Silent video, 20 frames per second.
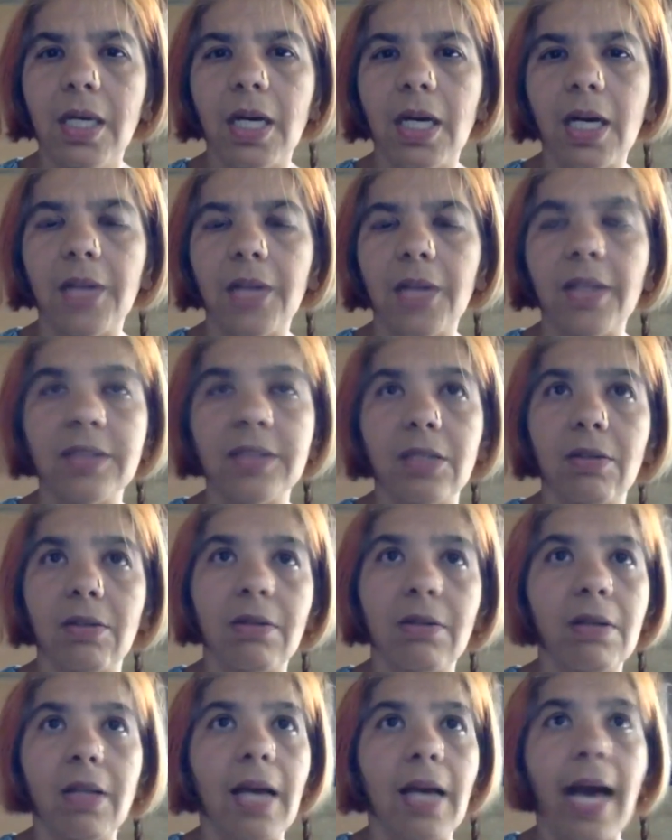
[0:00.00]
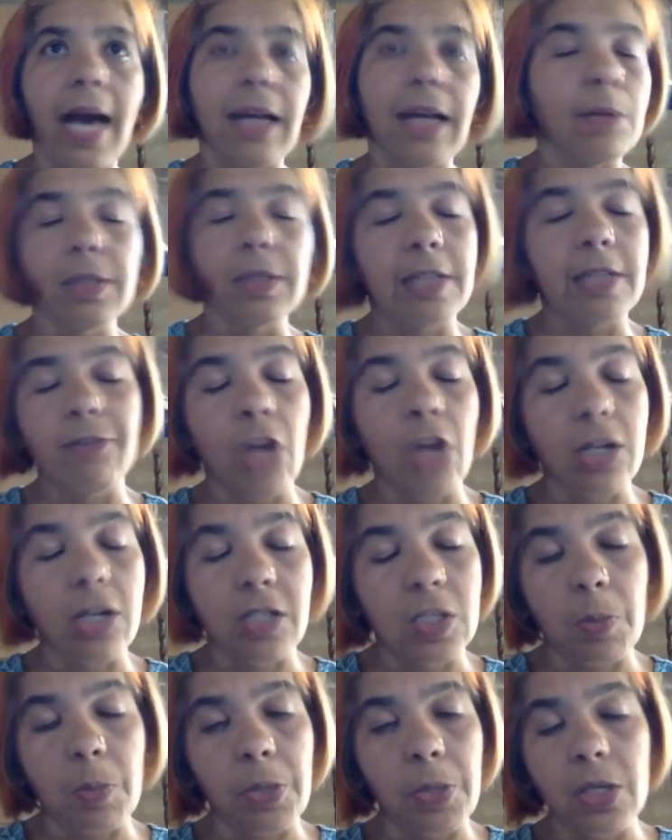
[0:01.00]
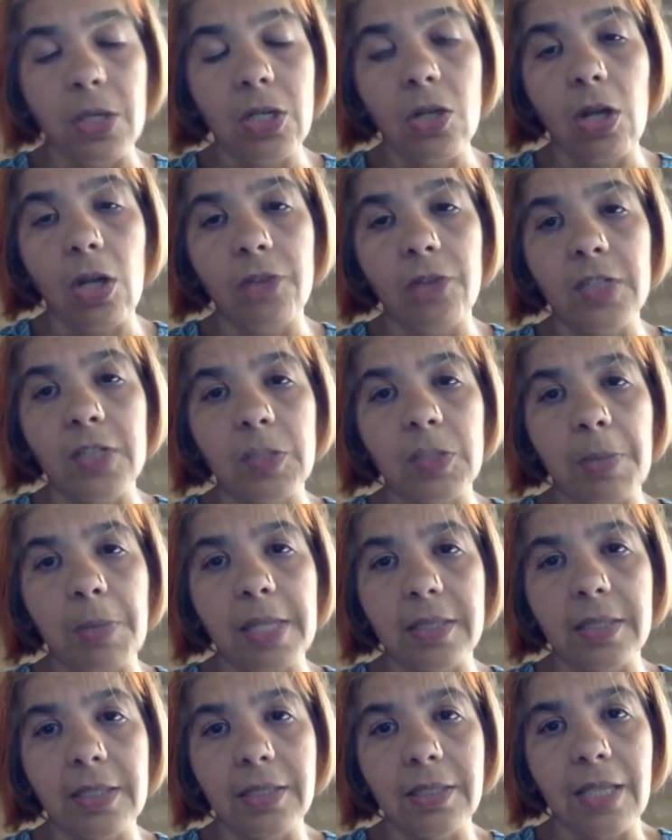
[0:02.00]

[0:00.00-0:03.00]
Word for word: Uh, there's a, animals have not disappeared in all of these places.